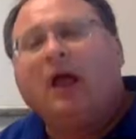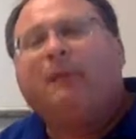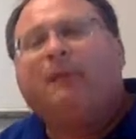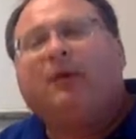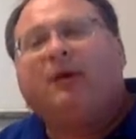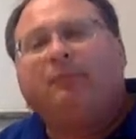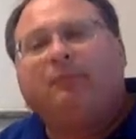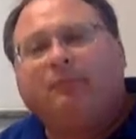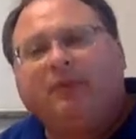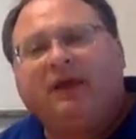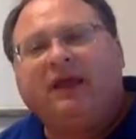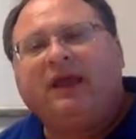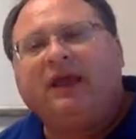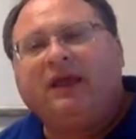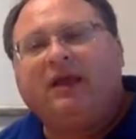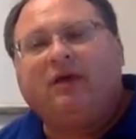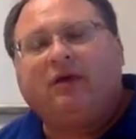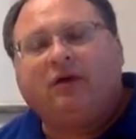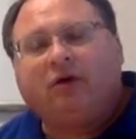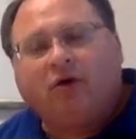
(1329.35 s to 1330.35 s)
But
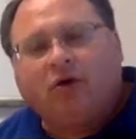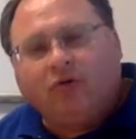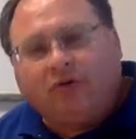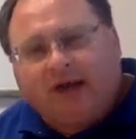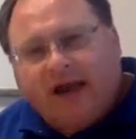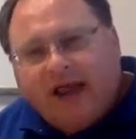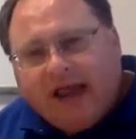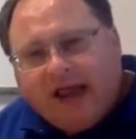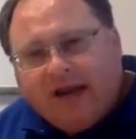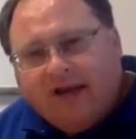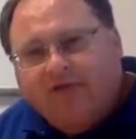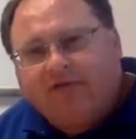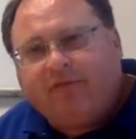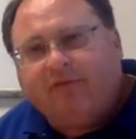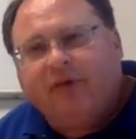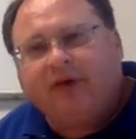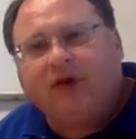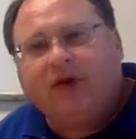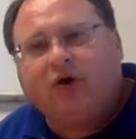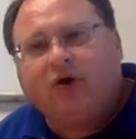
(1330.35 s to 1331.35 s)
be creative,
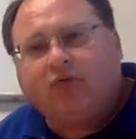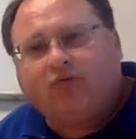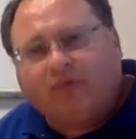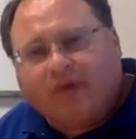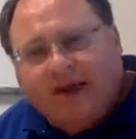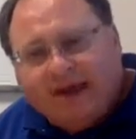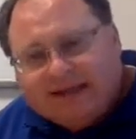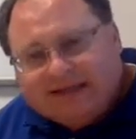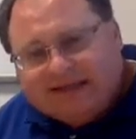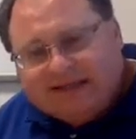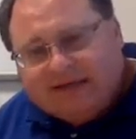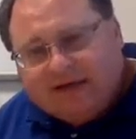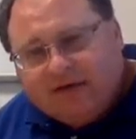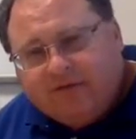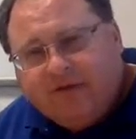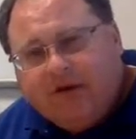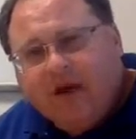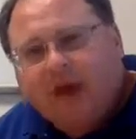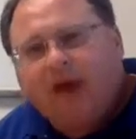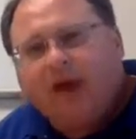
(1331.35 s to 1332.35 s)
be aggressive,
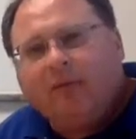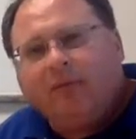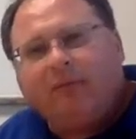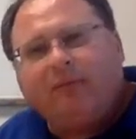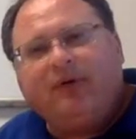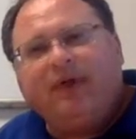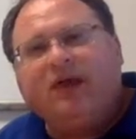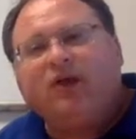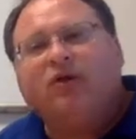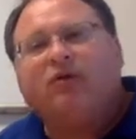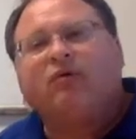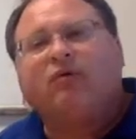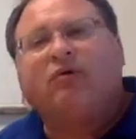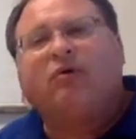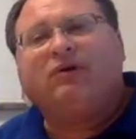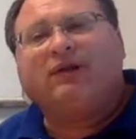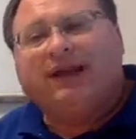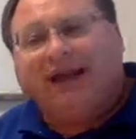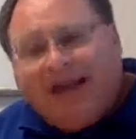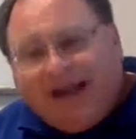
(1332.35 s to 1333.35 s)
be your
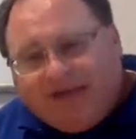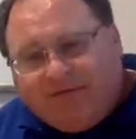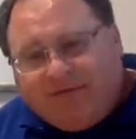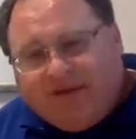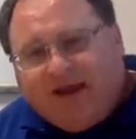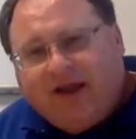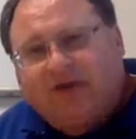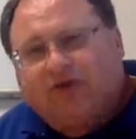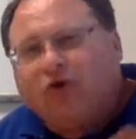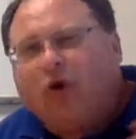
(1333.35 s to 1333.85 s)
own advocate.